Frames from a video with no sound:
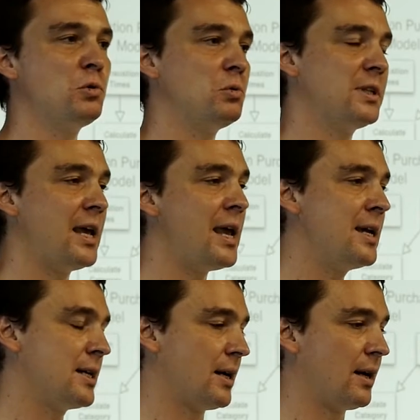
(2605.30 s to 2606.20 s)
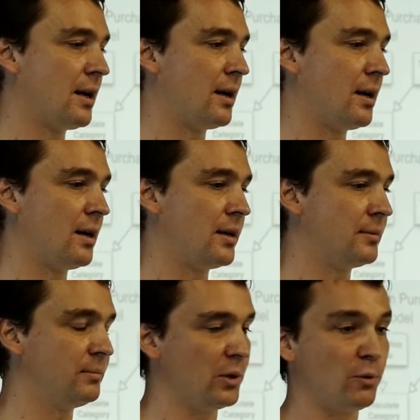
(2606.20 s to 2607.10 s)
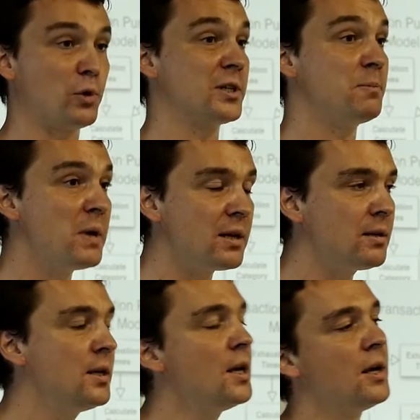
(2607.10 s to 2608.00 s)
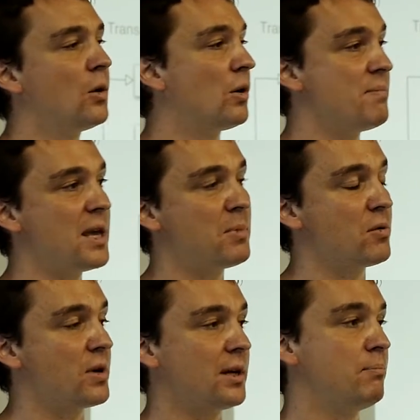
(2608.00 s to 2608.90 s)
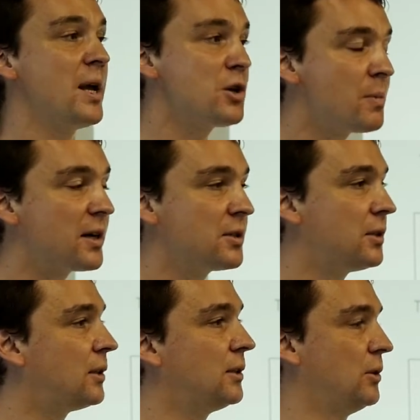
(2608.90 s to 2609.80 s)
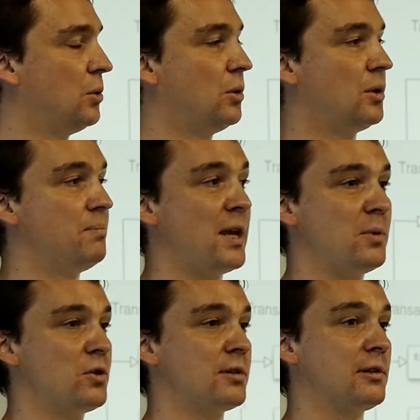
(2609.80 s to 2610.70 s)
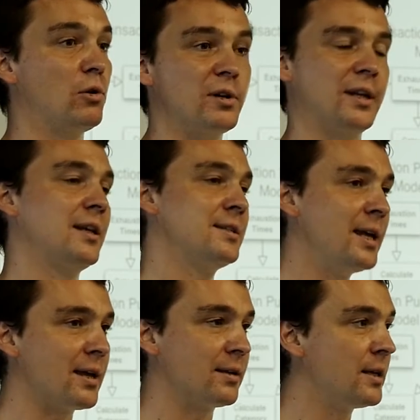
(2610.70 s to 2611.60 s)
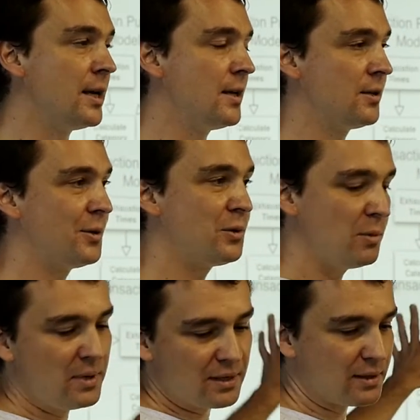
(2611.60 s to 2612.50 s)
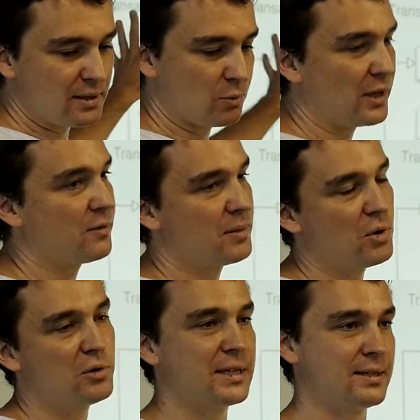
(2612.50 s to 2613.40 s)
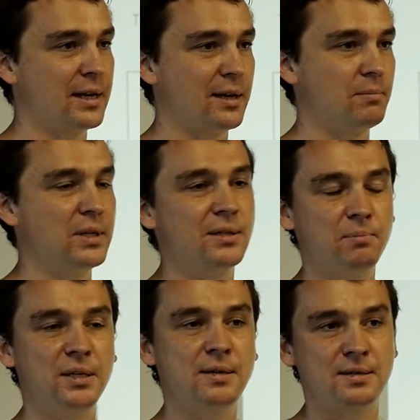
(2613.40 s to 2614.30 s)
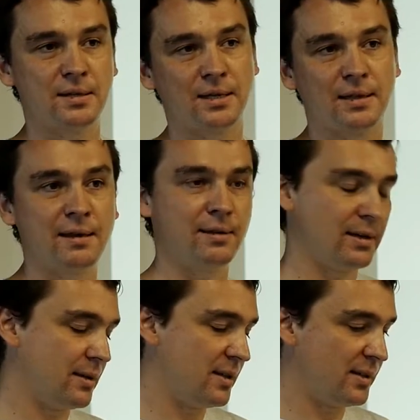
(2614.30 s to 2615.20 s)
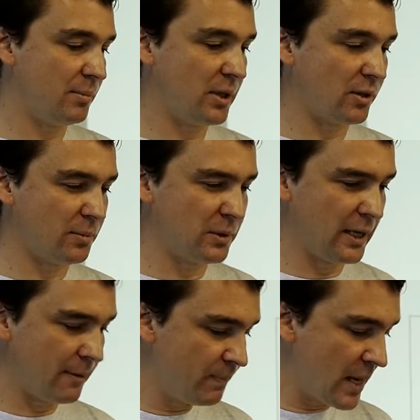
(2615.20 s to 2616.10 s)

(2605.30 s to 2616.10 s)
to take, for a spin, or maybe run benchmarks on, or maybe just learn and extend. So to me, this is one of the most exciting bits and pieces that I think exist in Bigtop today.